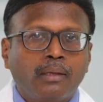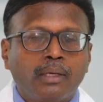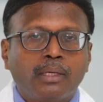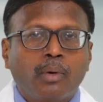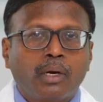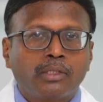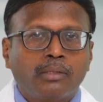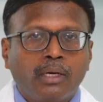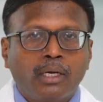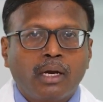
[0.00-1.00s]
These blockers are
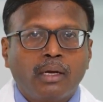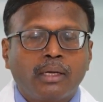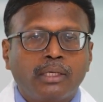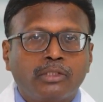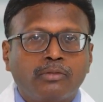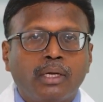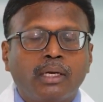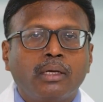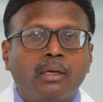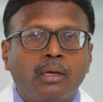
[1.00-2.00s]
very hard. It is
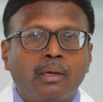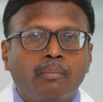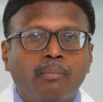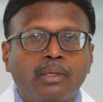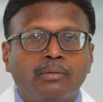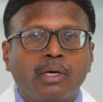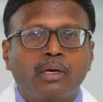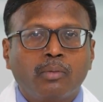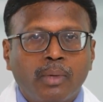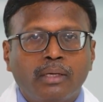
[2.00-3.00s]
very
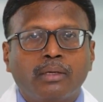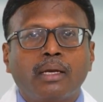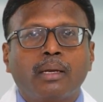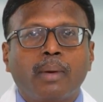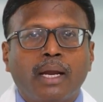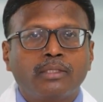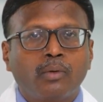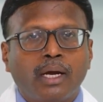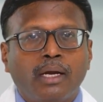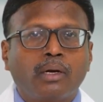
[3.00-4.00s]
difficult to penetrate and pass the
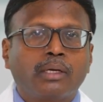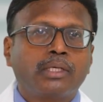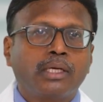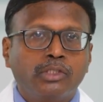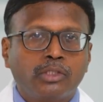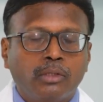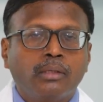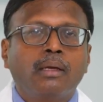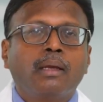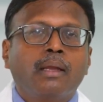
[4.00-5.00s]
wire across the lesion.
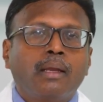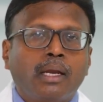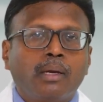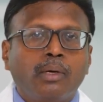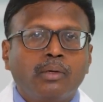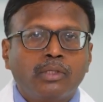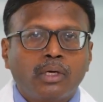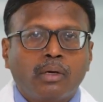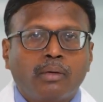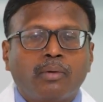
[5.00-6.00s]
Here we use a
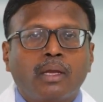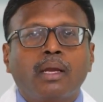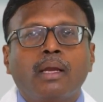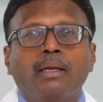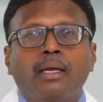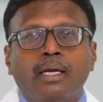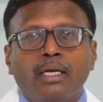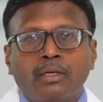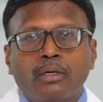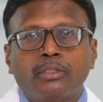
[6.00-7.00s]
lot of
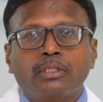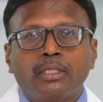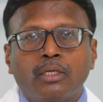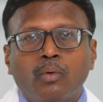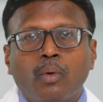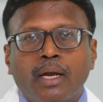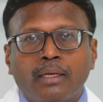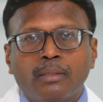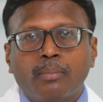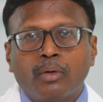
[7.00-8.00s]
dedicated CTO
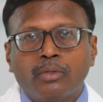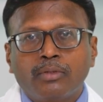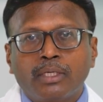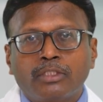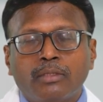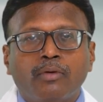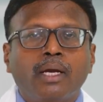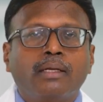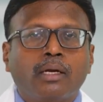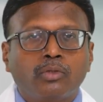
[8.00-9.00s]
wires and balloons where stiff
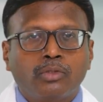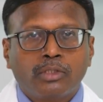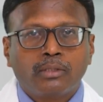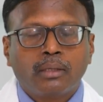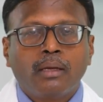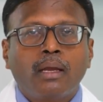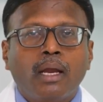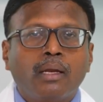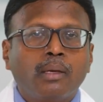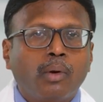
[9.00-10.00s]
wires are used.
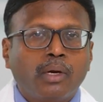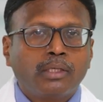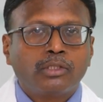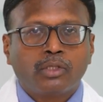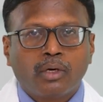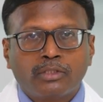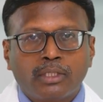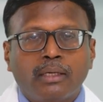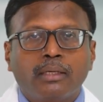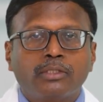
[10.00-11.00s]
Another blockage is crossed
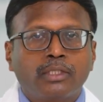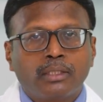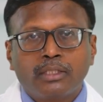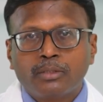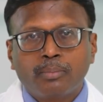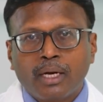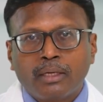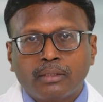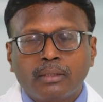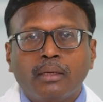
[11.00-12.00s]
and then the stent is
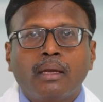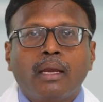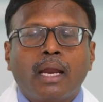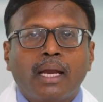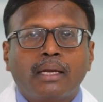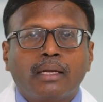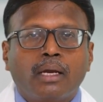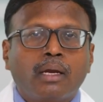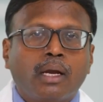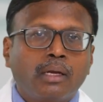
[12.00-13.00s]
implanted. And there
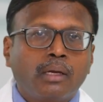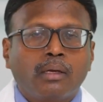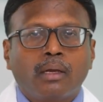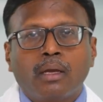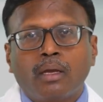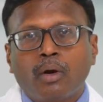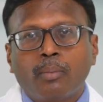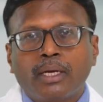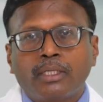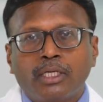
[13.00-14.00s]
are other
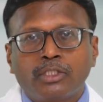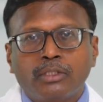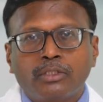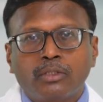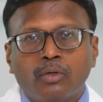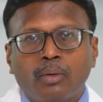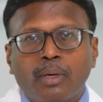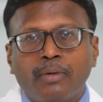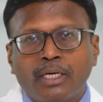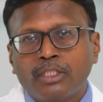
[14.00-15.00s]
complex lesions called
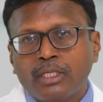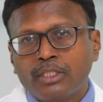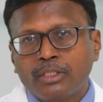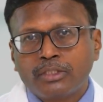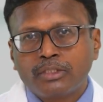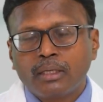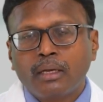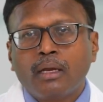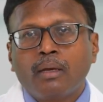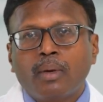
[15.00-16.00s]
bifurcation lesions,
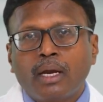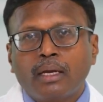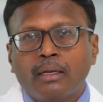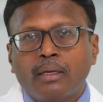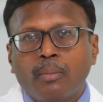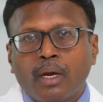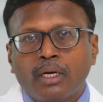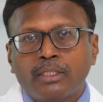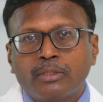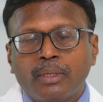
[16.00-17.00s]
where the
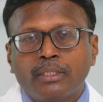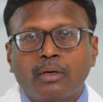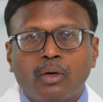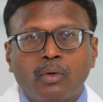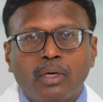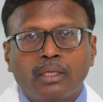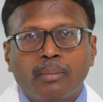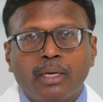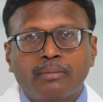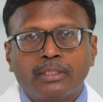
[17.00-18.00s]
blockage is present not only in
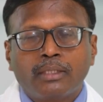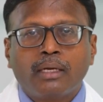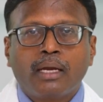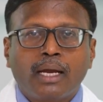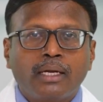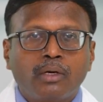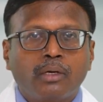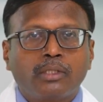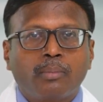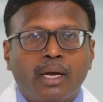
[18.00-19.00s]
the main vessel and
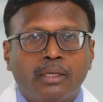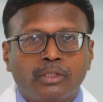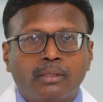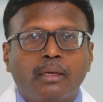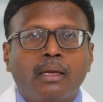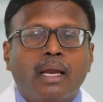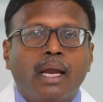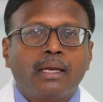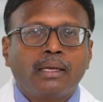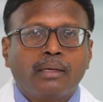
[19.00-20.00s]
across the branch.
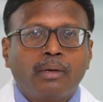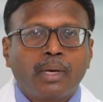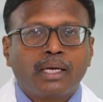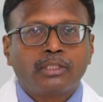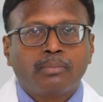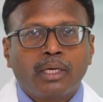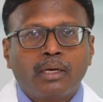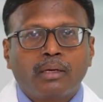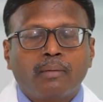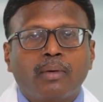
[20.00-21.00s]
And if the branch is
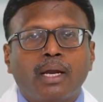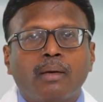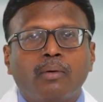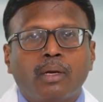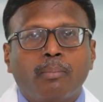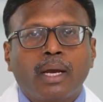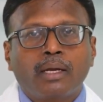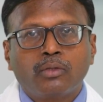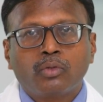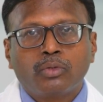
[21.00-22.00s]
bigger, we have to
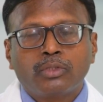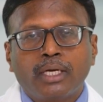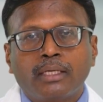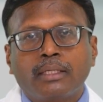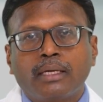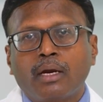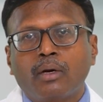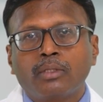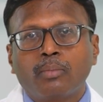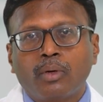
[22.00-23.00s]
implant 2 stents
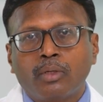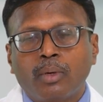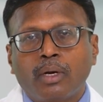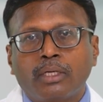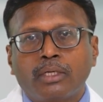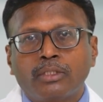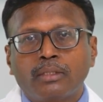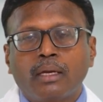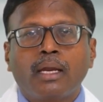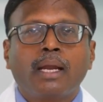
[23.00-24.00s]
across both the blockages.
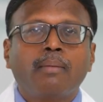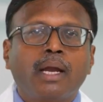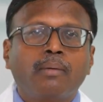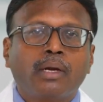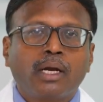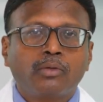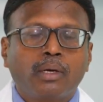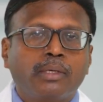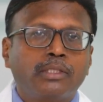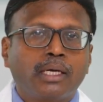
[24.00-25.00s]
And we have to crush one
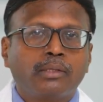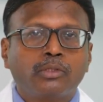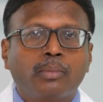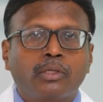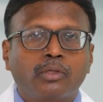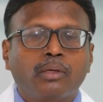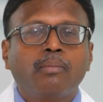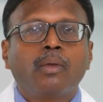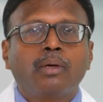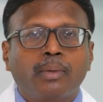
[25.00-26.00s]
of these stents to make sure the
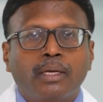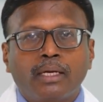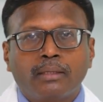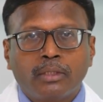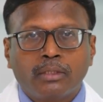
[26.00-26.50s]
flow is maintained.